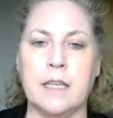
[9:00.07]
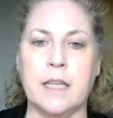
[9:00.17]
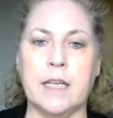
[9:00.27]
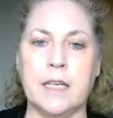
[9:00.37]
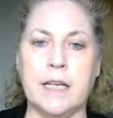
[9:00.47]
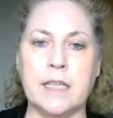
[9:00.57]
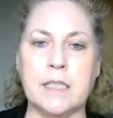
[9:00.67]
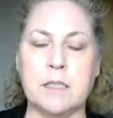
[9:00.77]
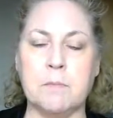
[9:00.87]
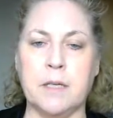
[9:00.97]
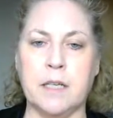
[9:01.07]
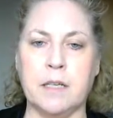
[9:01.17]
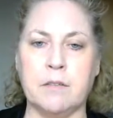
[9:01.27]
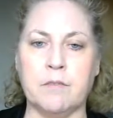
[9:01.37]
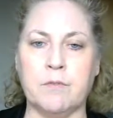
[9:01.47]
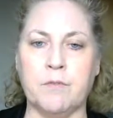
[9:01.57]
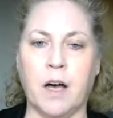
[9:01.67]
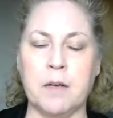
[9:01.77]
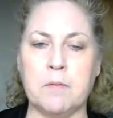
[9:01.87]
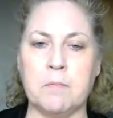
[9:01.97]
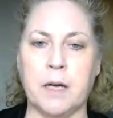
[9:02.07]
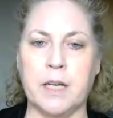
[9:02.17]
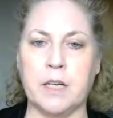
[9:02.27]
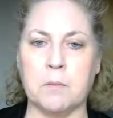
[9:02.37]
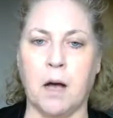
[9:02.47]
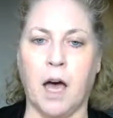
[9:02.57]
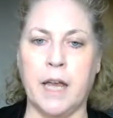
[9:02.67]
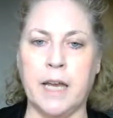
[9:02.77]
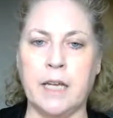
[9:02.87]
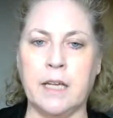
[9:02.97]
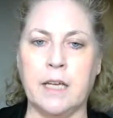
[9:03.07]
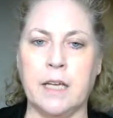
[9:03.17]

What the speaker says: that needs to be fought by your body,